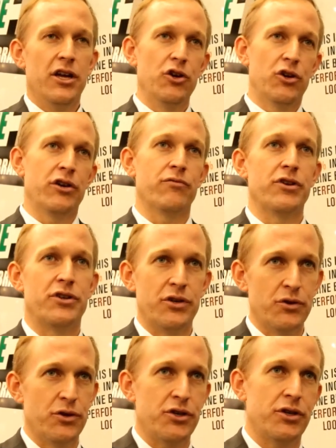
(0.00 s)
you
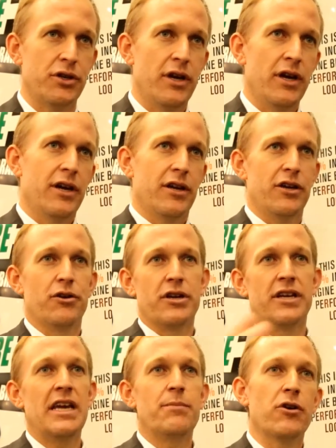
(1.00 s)

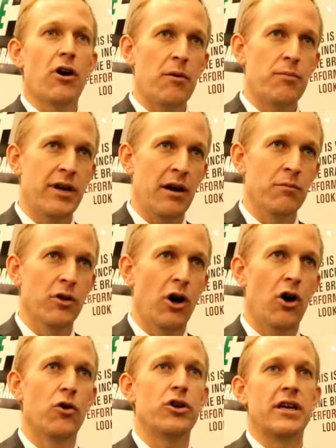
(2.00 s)
can keep your RPM
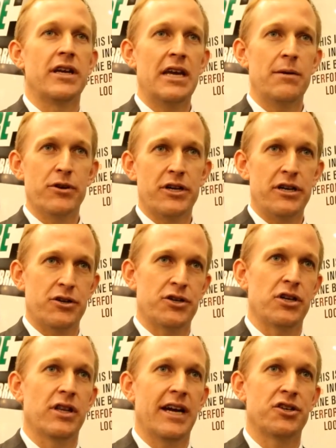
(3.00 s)
low, you can keep your gear
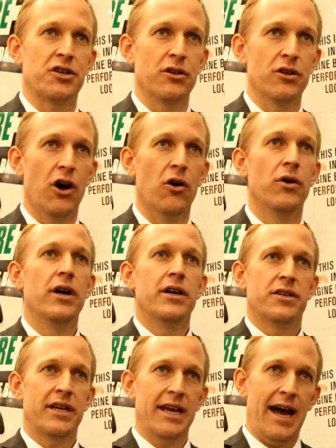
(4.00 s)
selection low
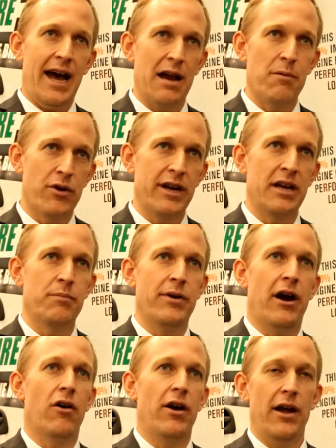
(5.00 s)
to get high braking
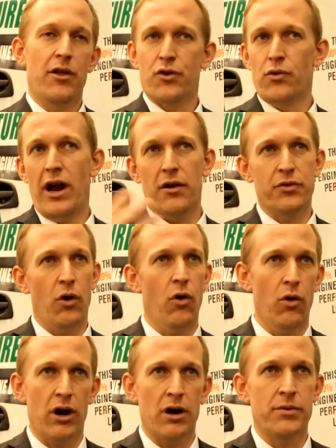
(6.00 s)
power throughout the
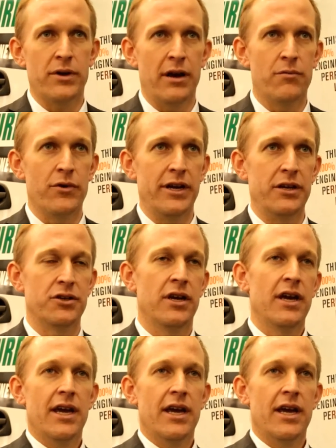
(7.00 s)
whole RPM range.